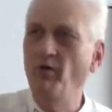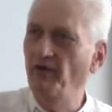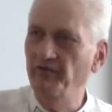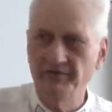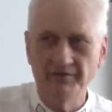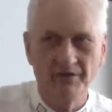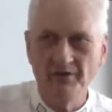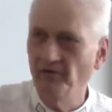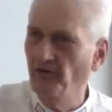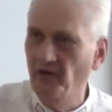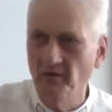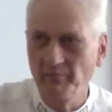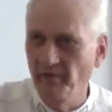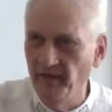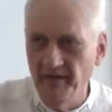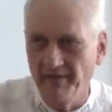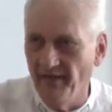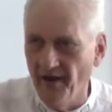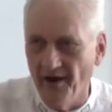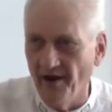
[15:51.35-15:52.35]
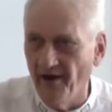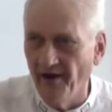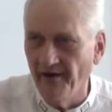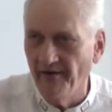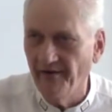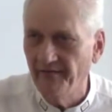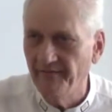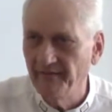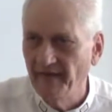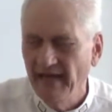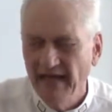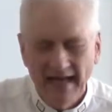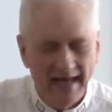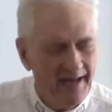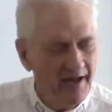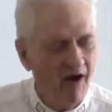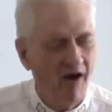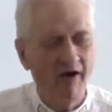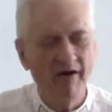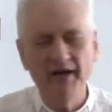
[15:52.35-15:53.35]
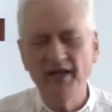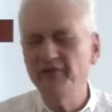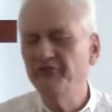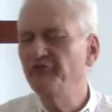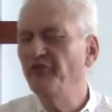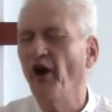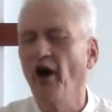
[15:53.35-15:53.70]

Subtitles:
wasn't going to be there. He already